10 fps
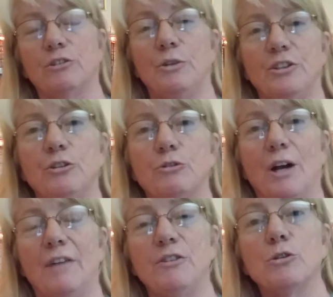going to
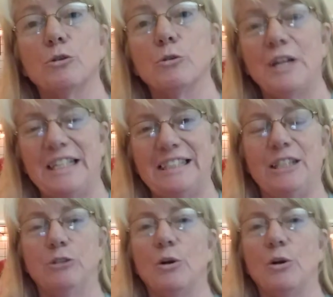drive you crazy